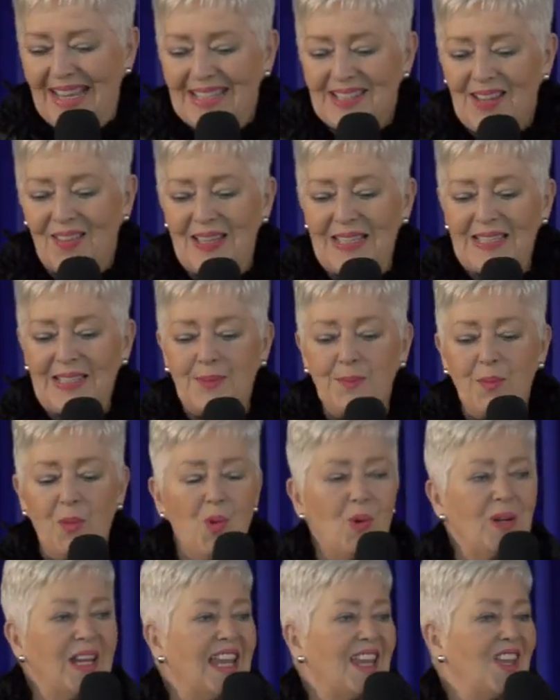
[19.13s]
So this
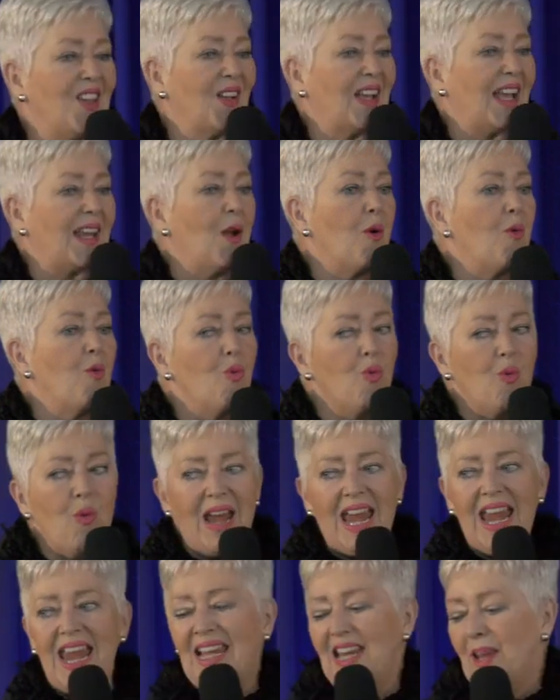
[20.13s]
morning, you're going to
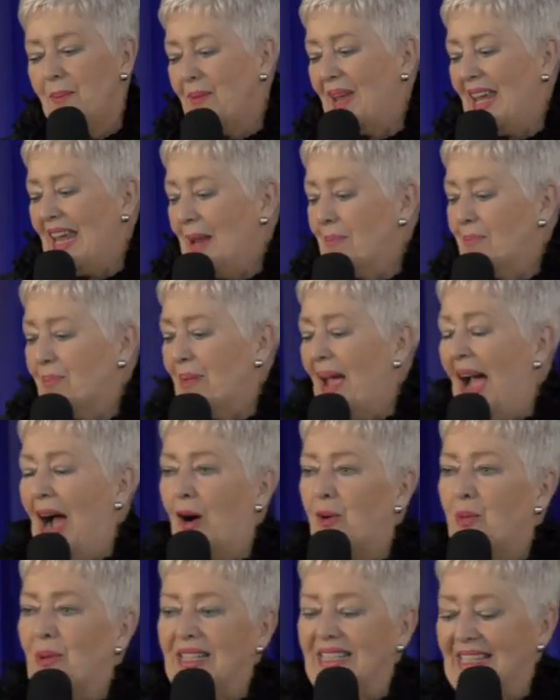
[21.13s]
really be
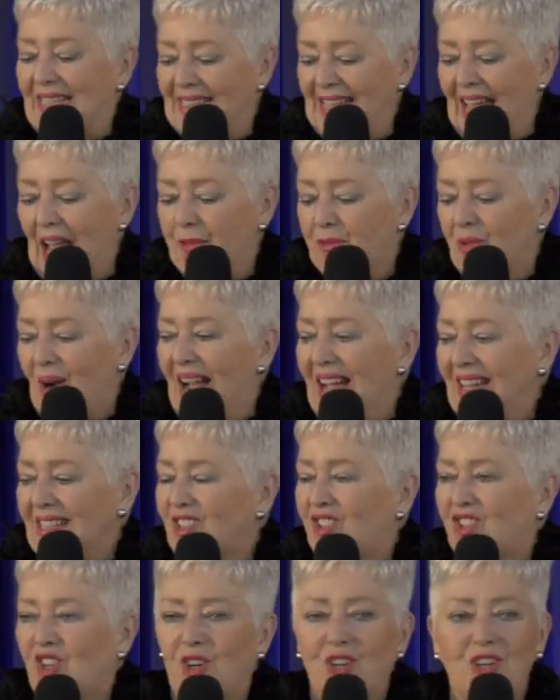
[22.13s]
empowered. Is that
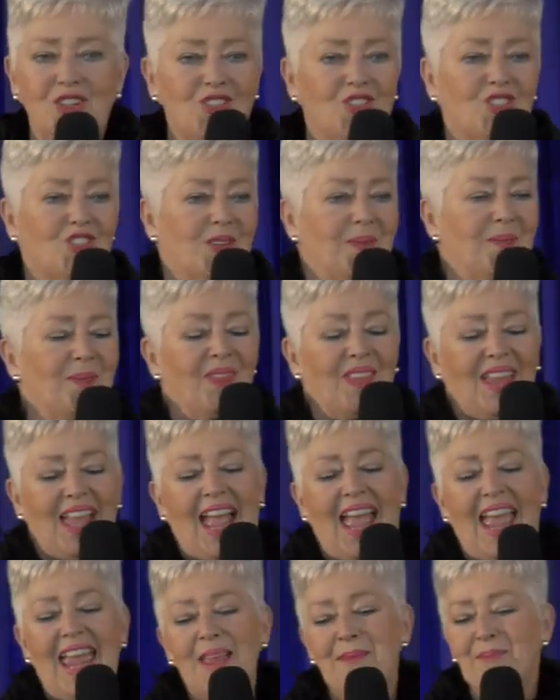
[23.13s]
right, church?
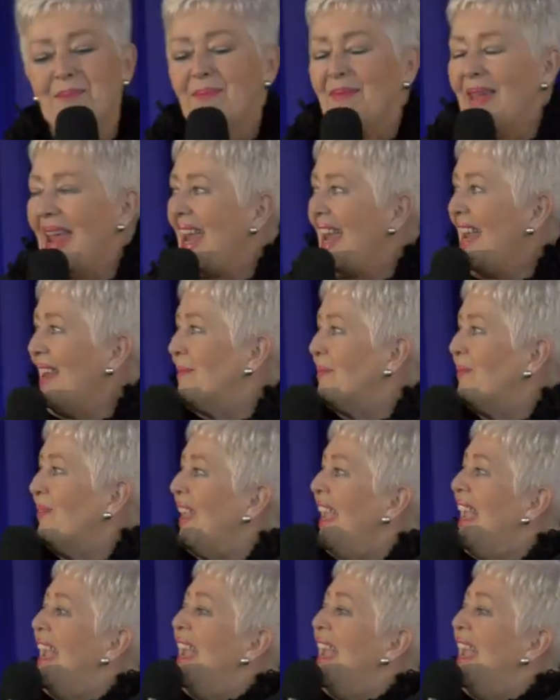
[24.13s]
Amen.